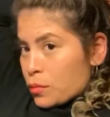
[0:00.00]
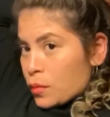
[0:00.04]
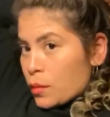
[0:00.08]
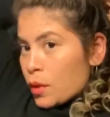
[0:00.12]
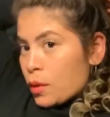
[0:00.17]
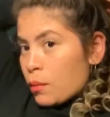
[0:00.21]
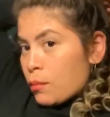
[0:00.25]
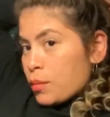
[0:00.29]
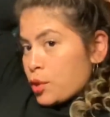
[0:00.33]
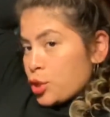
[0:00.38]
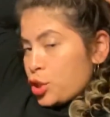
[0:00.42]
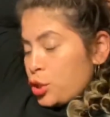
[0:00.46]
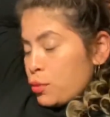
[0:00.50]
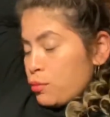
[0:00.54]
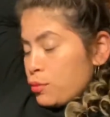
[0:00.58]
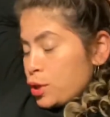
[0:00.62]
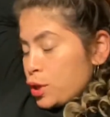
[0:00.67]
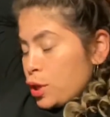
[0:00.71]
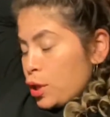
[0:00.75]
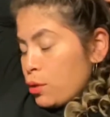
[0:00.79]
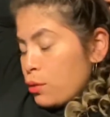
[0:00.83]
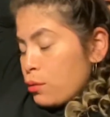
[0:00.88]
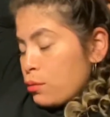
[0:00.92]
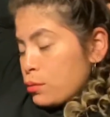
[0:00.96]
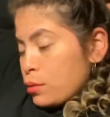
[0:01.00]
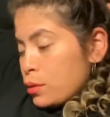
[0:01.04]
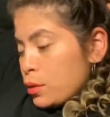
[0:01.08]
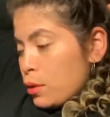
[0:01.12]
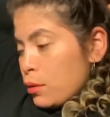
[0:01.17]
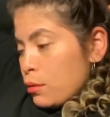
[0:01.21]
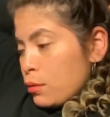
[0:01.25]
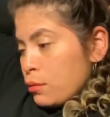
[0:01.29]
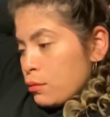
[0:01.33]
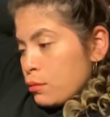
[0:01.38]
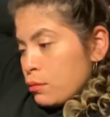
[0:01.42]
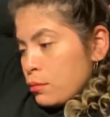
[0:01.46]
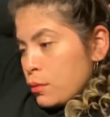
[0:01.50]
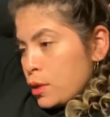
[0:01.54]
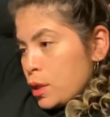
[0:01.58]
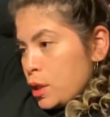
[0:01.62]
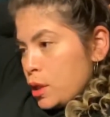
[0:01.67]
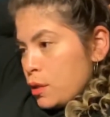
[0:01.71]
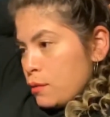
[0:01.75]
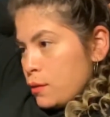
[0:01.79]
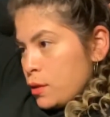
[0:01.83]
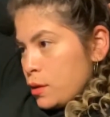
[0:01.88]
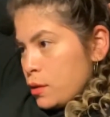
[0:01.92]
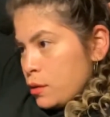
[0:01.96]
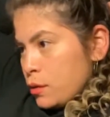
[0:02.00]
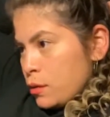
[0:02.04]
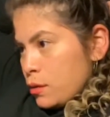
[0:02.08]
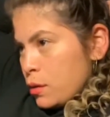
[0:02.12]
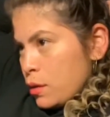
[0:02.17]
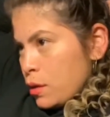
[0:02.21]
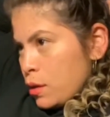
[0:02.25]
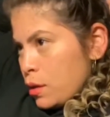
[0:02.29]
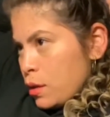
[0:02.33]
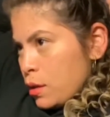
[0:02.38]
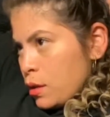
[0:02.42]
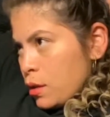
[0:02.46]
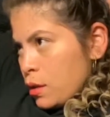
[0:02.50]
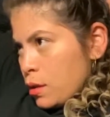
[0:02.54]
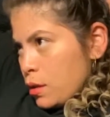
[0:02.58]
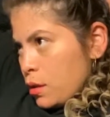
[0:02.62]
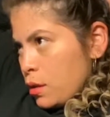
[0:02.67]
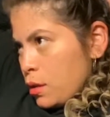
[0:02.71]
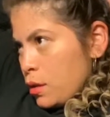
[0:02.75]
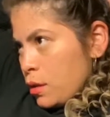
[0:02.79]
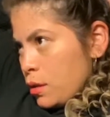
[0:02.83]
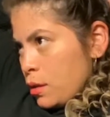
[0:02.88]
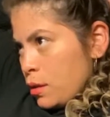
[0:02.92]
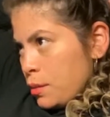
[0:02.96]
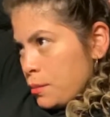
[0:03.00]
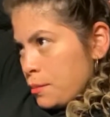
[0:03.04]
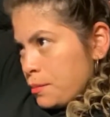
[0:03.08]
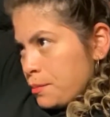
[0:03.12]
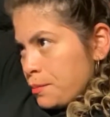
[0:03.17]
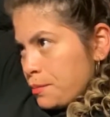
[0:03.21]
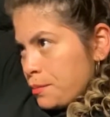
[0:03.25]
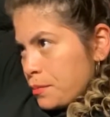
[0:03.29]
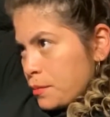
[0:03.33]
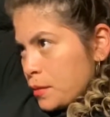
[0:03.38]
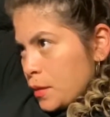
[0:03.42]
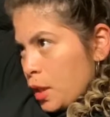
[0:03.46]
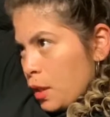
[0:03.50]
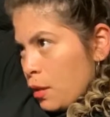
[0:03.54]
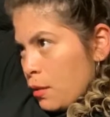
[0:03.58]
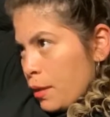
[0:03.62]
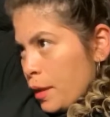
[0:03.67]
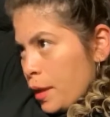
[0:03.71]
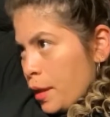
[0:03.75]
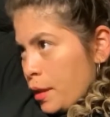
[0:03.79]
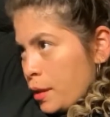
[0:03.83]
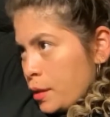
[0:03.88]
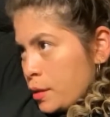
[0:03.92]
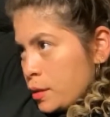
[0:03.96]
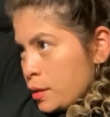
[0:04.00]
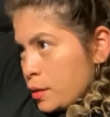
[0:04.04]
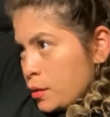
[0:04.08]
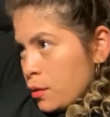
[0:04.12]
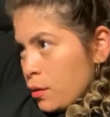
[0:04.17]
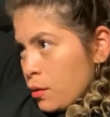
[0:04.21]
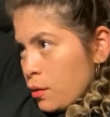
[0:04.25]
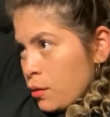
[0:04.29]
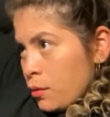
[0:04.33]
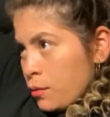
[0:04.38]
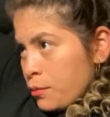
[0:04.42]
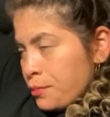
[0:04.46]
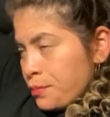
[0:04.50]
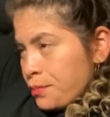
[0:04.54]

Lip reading: but she was cute, so whatever. All right, so